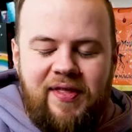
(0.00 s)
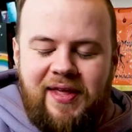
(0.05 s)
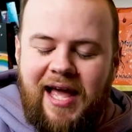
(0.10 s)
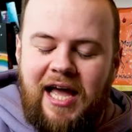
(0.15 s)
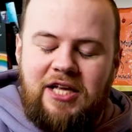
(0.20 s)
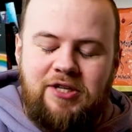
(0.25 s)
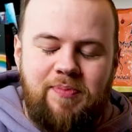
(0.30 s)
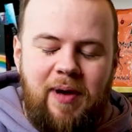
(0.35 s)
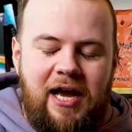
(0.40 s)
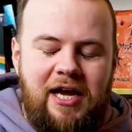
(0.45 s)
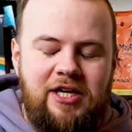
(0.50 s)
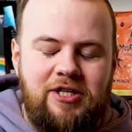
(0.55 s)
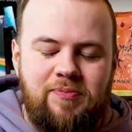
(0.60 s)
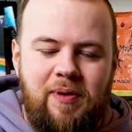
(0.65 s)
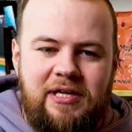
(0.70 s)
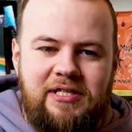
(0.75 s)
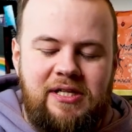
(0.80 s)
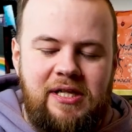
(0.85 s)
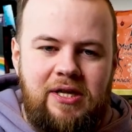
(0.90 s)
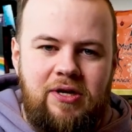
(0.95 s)
the Gates package
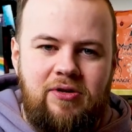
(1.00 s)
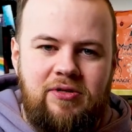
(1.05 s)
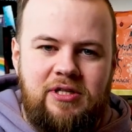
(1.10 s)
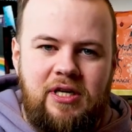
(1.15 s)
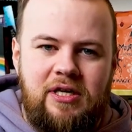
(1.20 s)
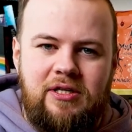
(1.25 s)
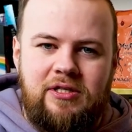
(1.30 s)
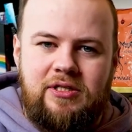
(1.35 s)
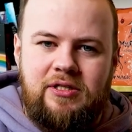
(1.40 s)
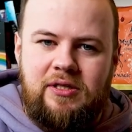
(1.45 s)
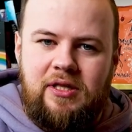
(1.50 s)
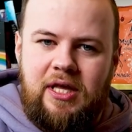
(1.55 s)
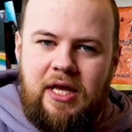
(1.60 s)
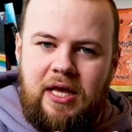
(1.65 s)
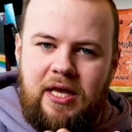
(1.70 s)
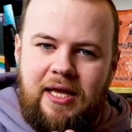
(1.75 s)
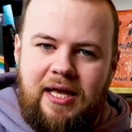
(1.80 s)
basically uses the